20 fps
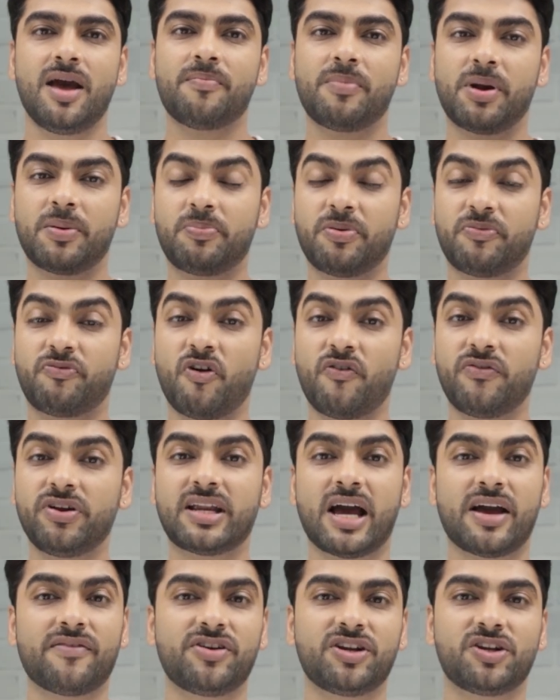But before we
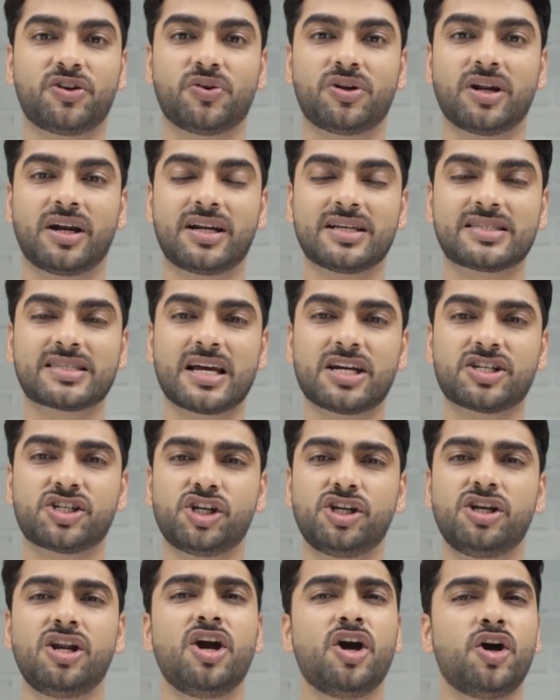dive into the
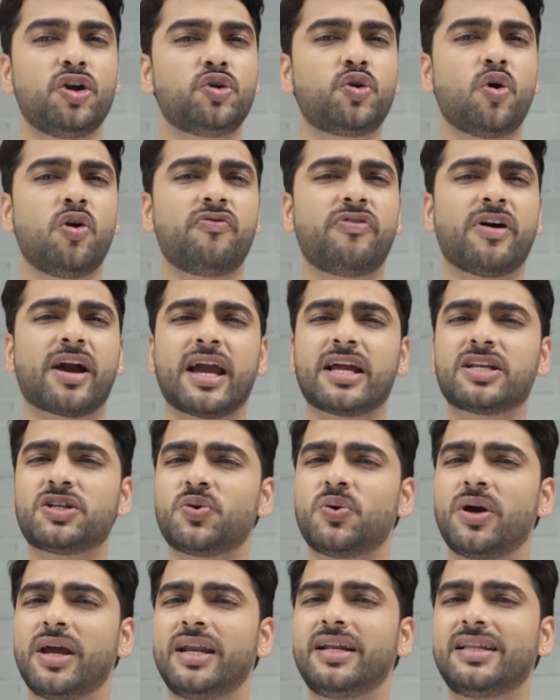discussion, don't forget
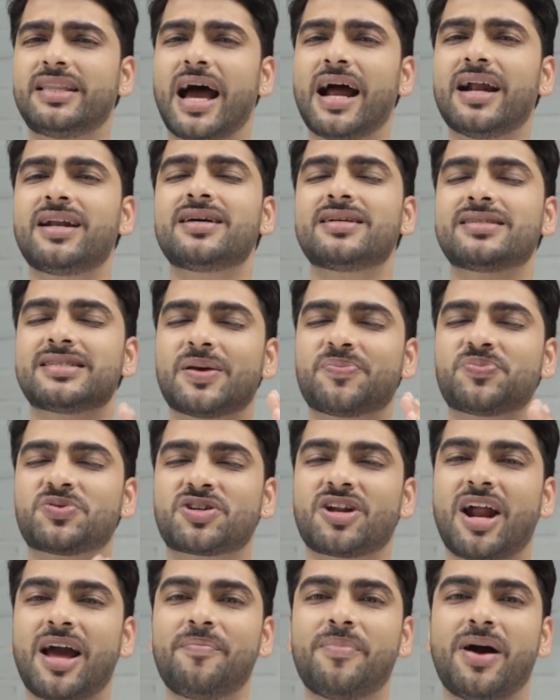to hit that
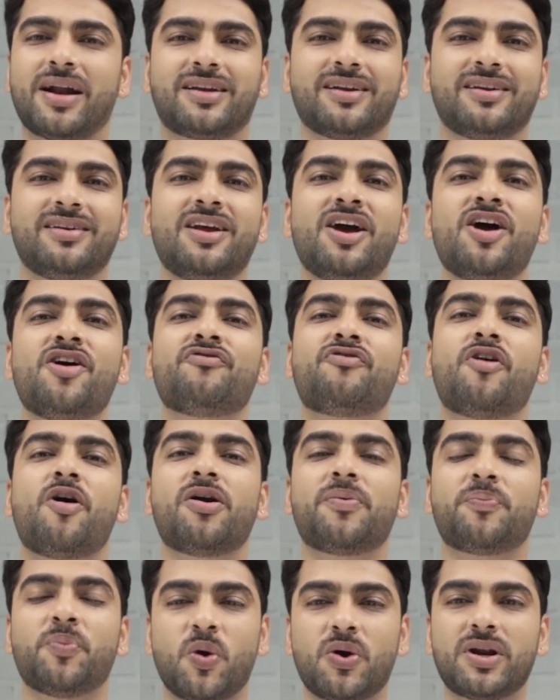subscribe button
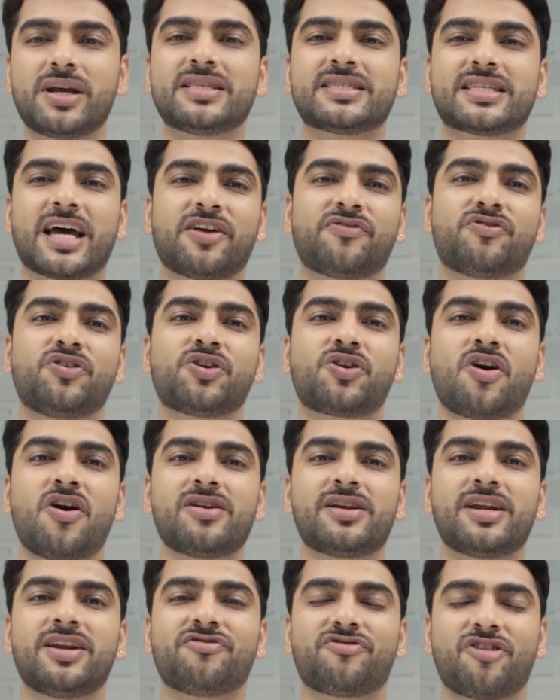for more insightful
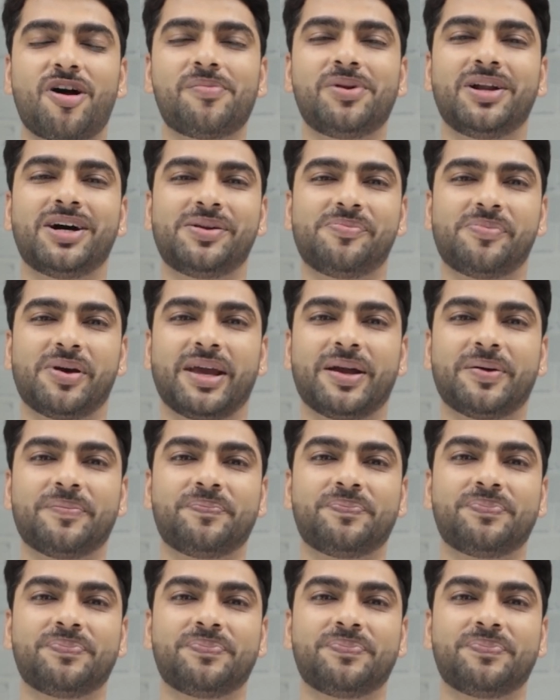content from Learnbay.